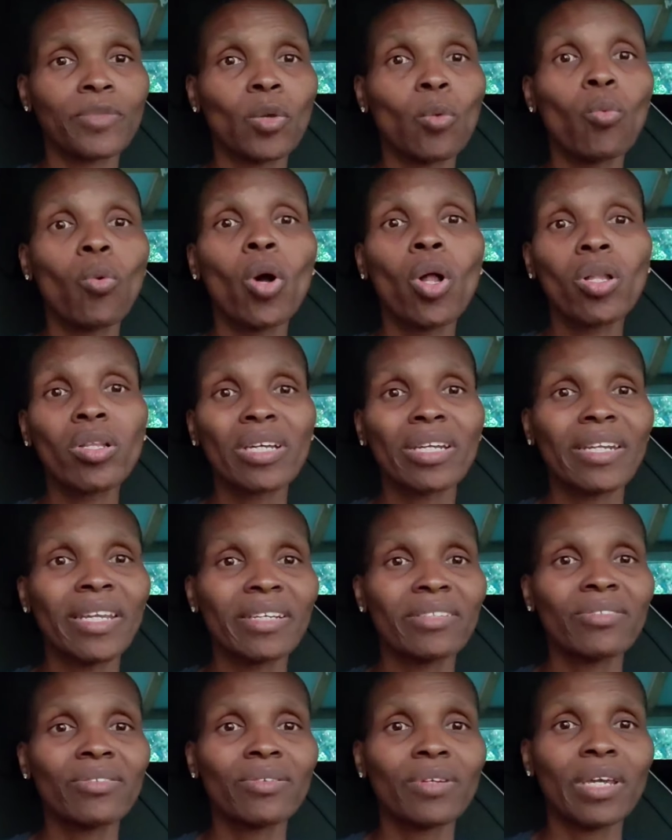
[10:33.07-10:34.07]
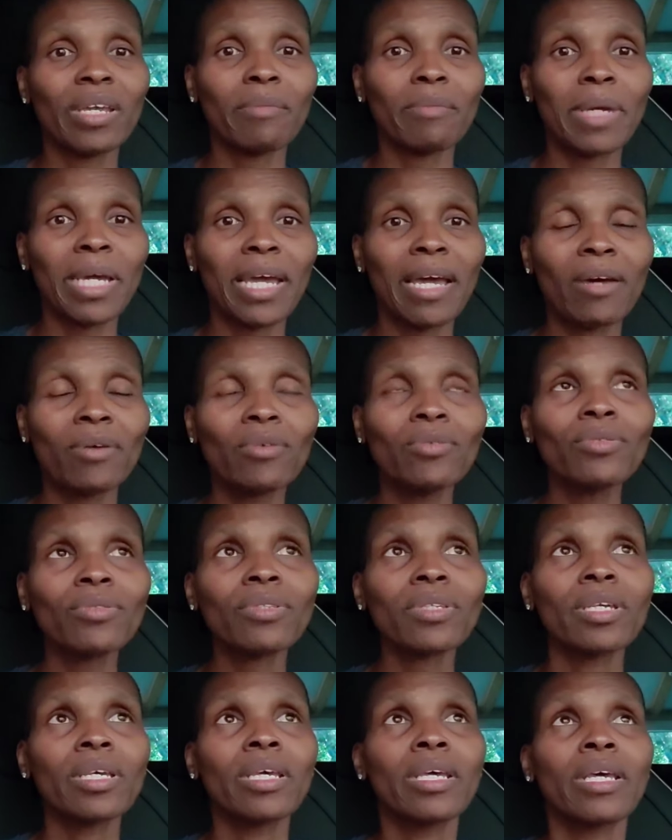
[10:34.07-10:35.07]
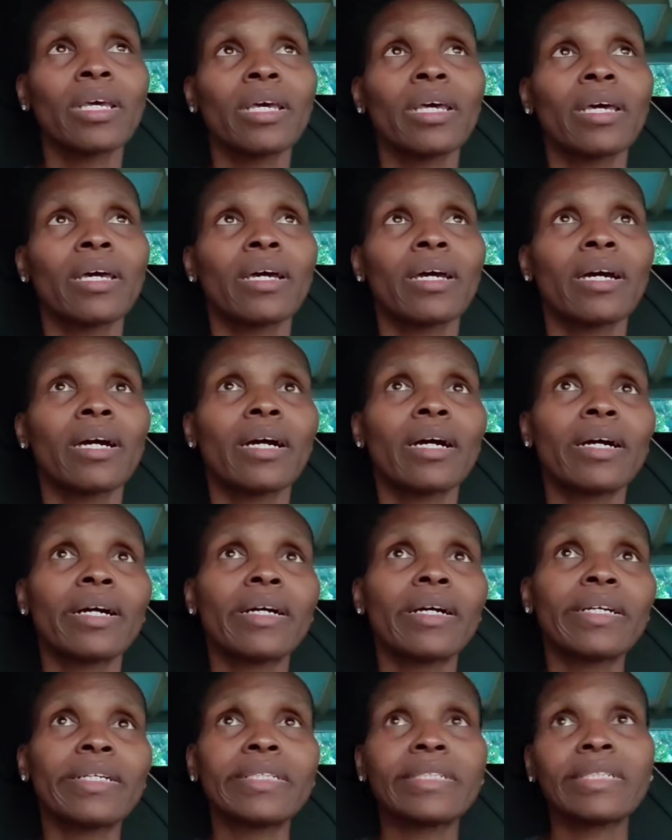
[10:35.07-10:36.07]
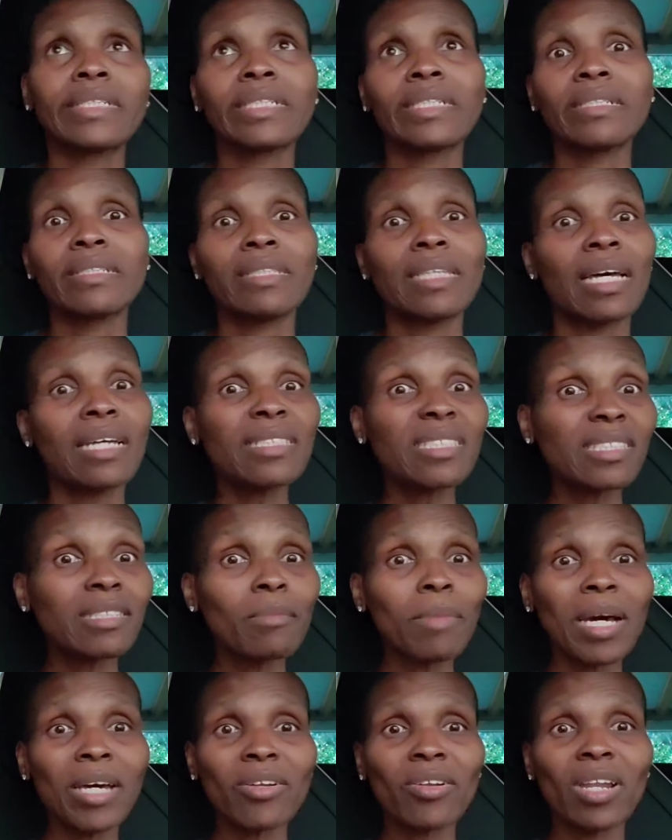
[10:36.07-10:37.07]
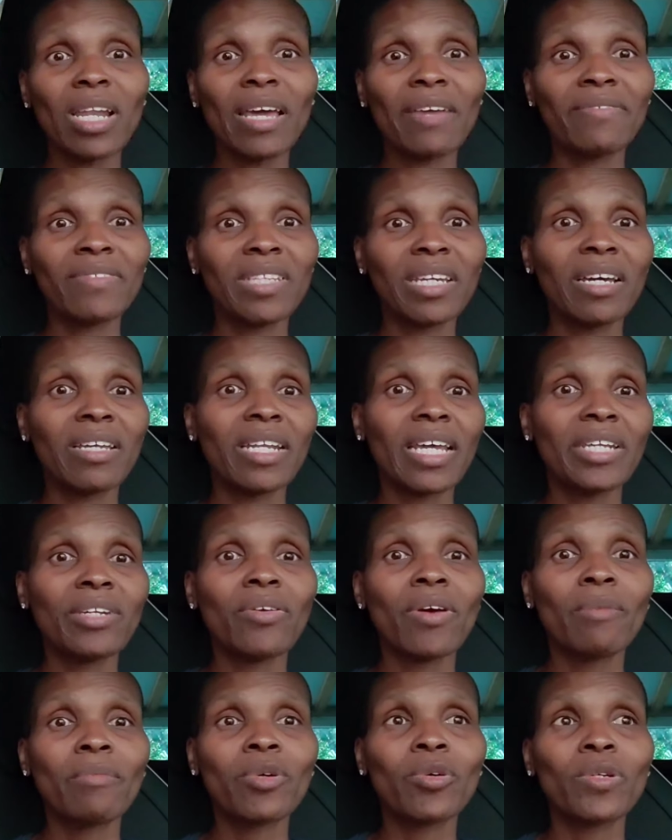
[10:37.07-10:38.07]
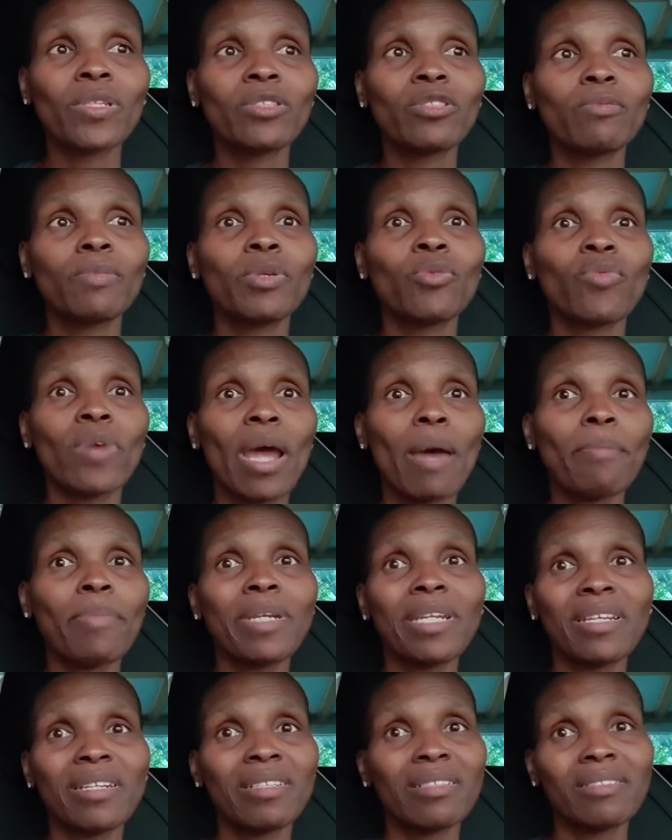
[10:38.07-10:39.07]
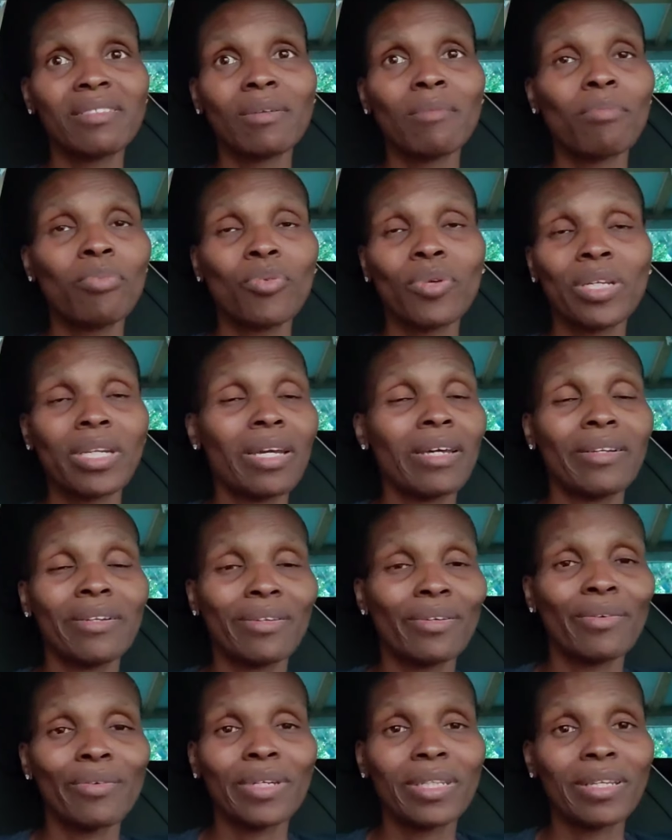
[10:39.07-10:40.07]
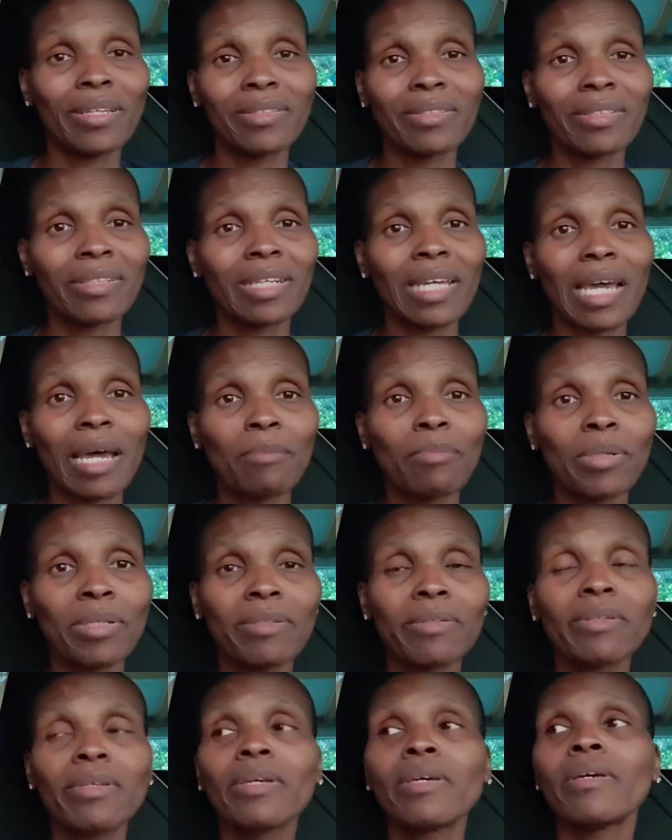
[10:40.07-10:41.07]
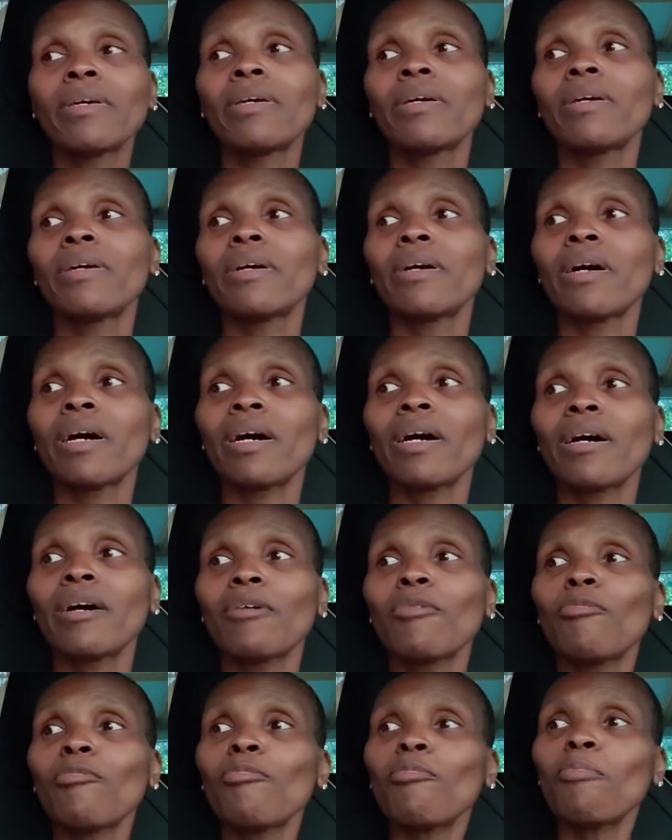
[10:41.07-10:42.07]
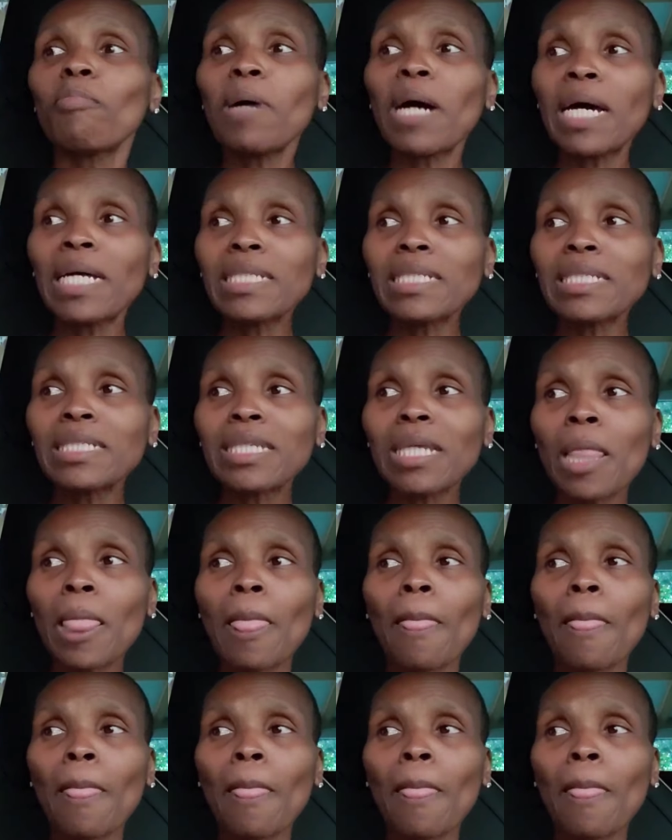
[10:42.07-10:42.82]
wall connector in my house. That's about all I've done. I know I'm going to be wrapping it at some point. I don't know when that's going to happen. But